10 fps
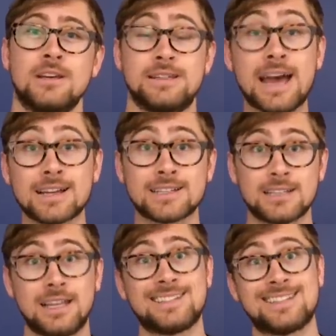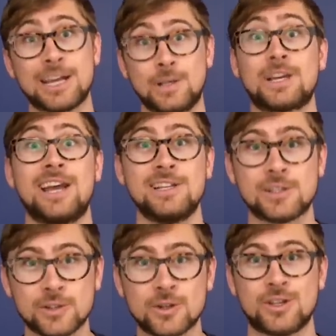Next, let's take a look at
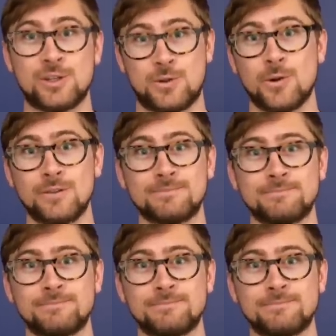insertion sort.